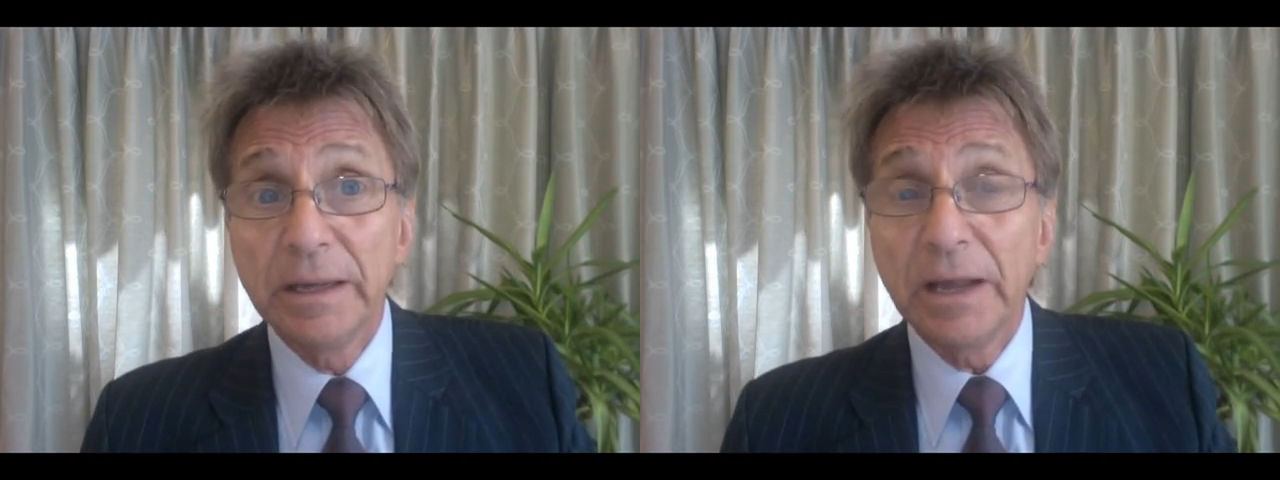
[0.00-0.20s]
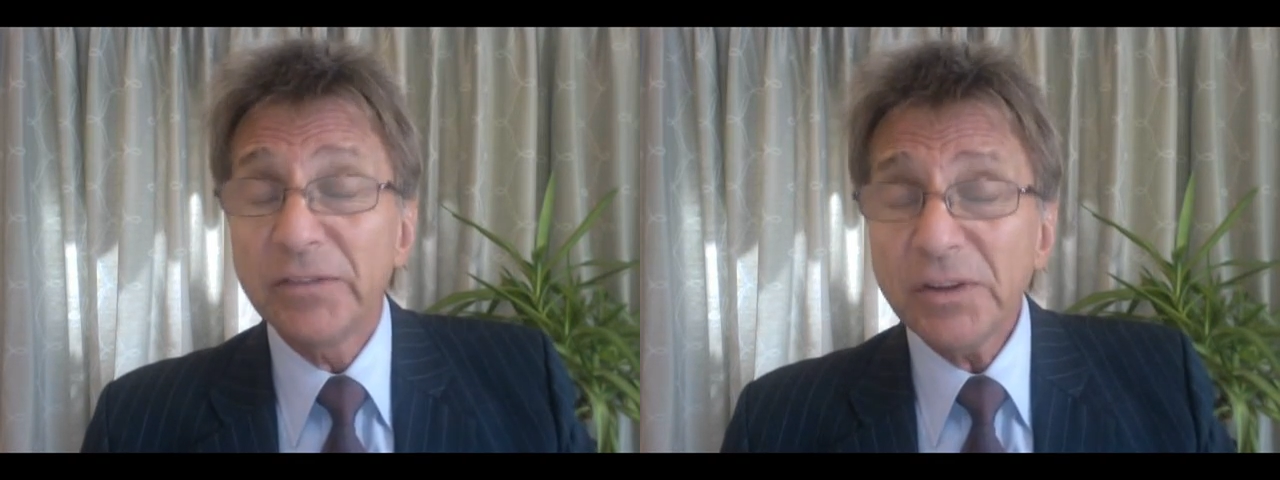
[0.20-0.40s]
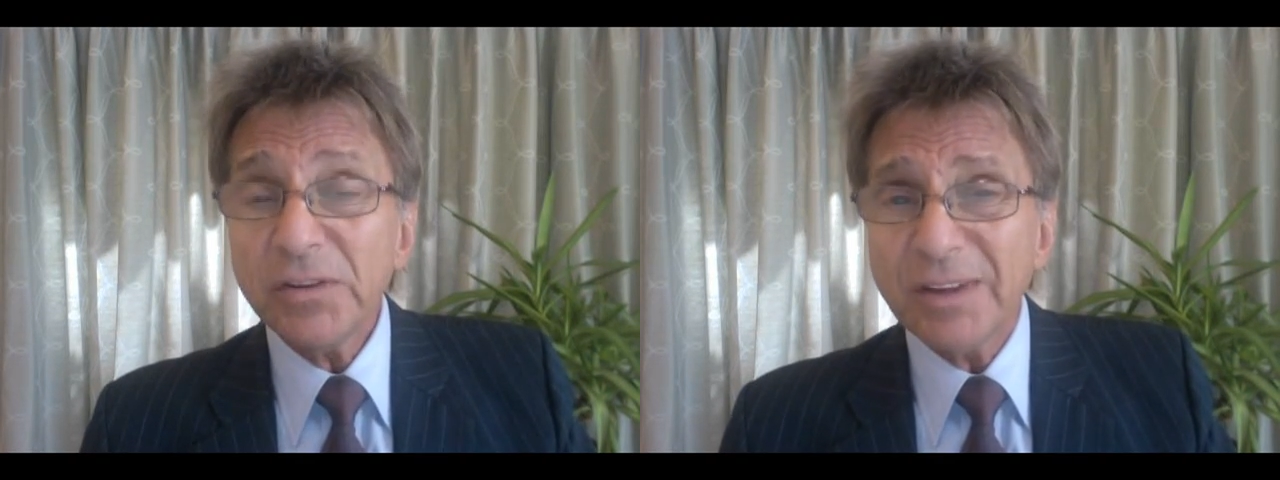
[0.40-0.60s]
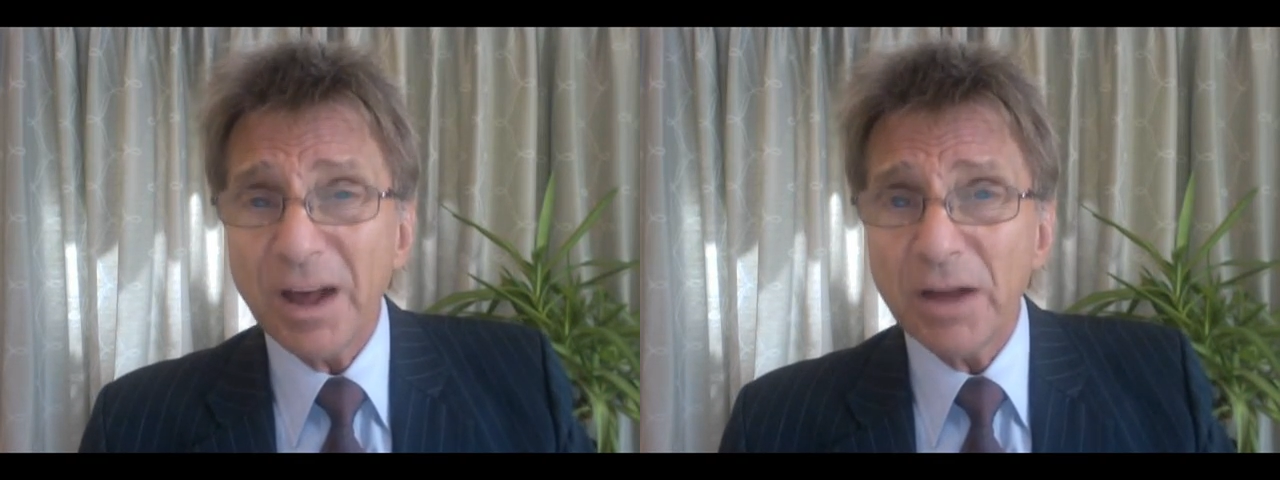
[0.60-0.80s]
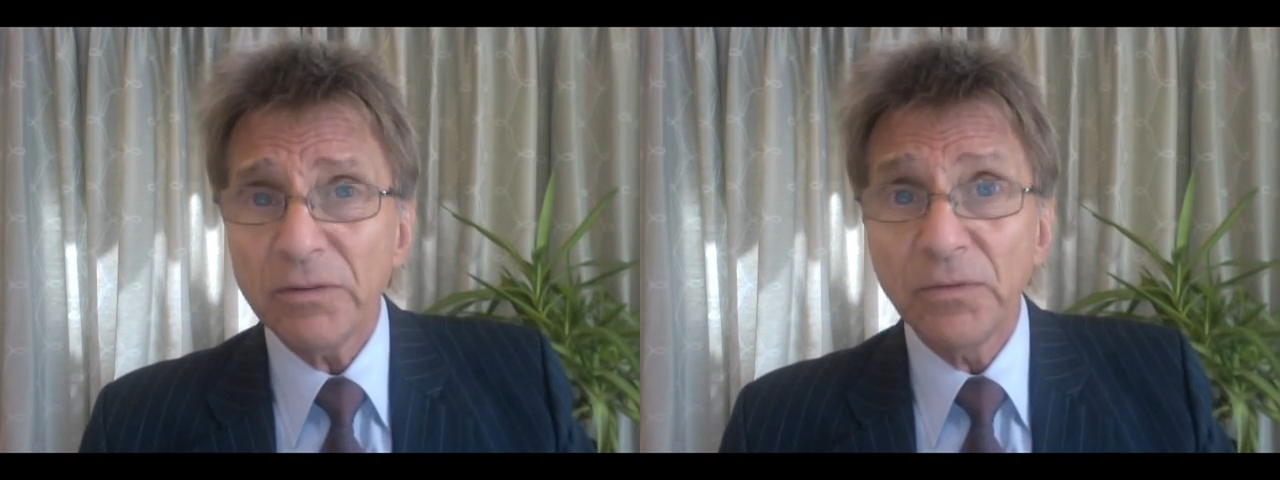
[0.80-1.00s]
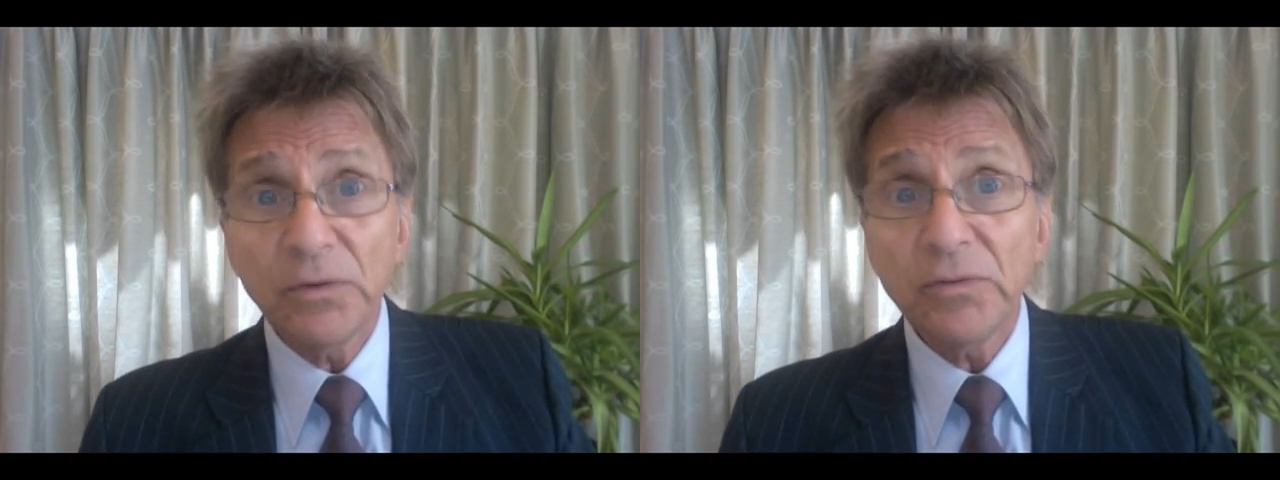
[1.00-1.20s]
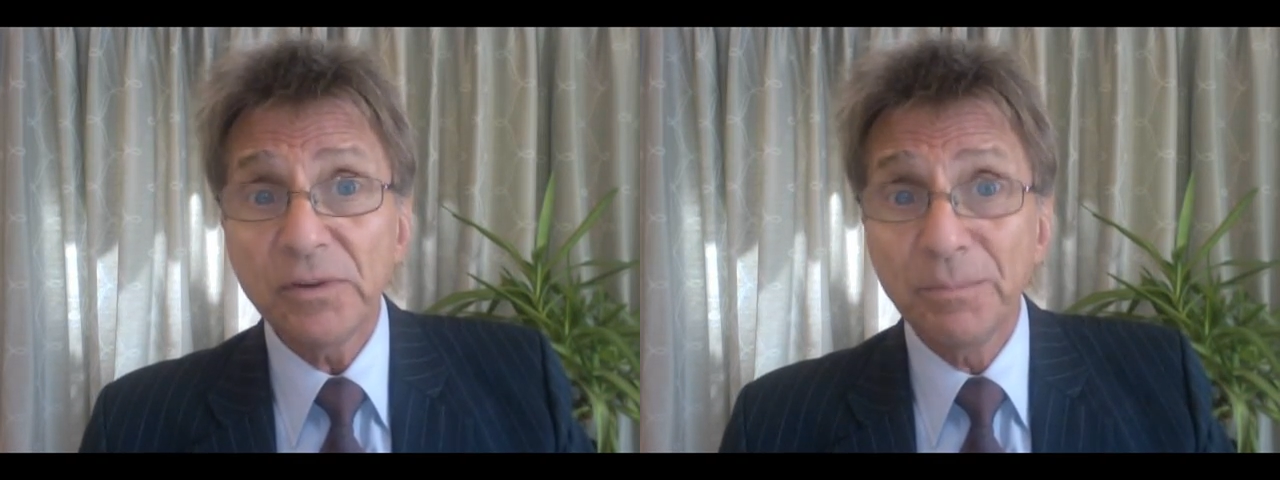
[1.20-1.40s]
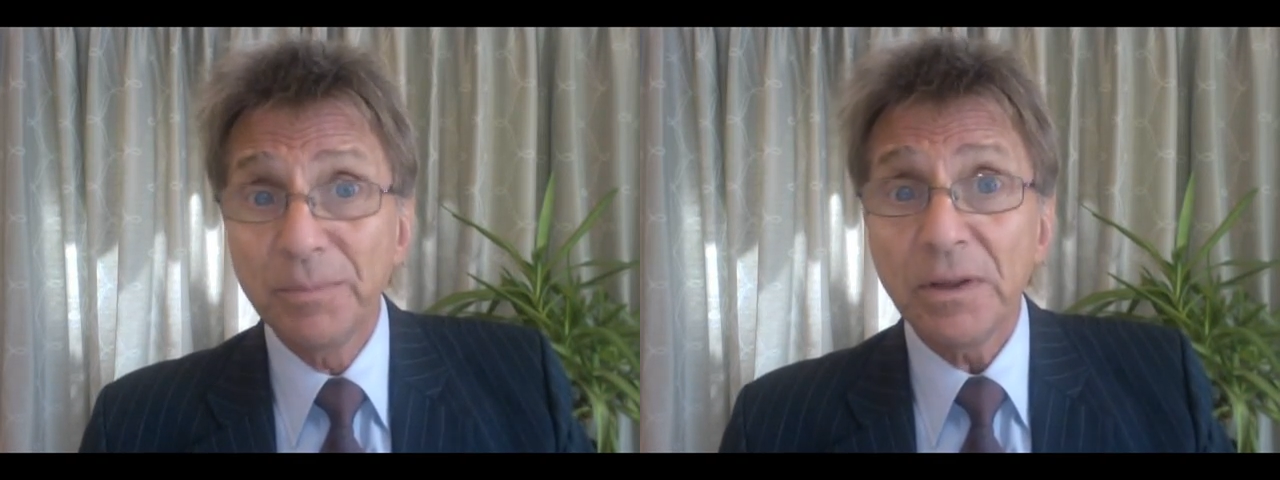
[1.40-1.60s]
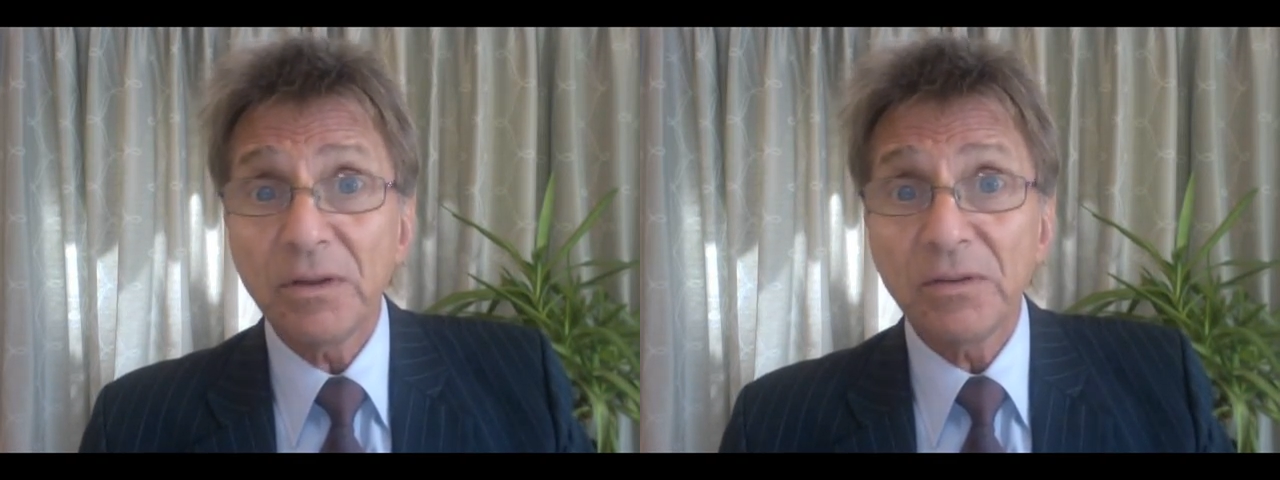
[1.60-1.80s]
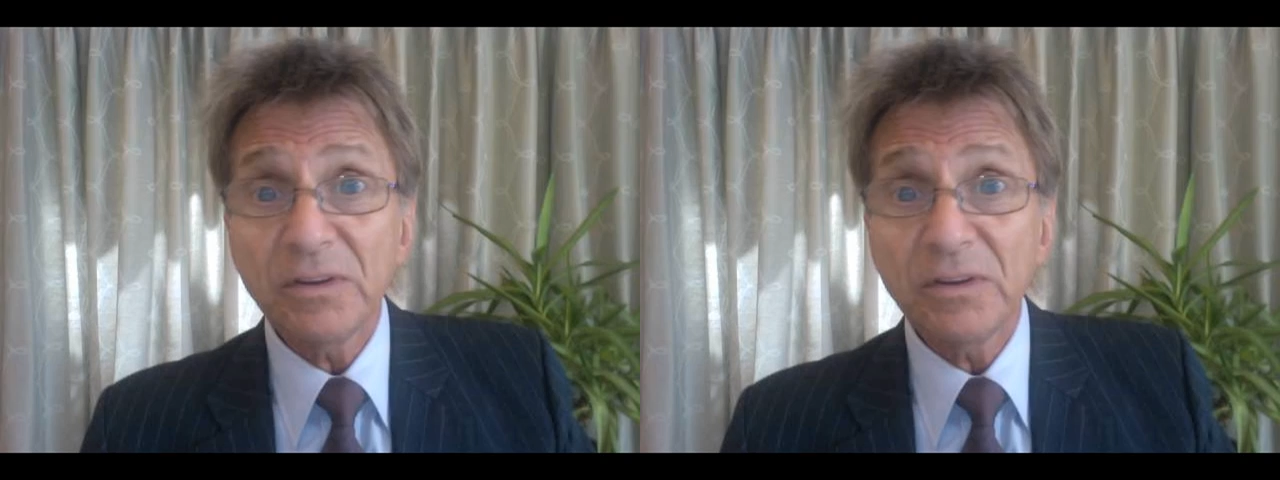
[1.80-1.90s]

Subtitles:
As this controversy builds,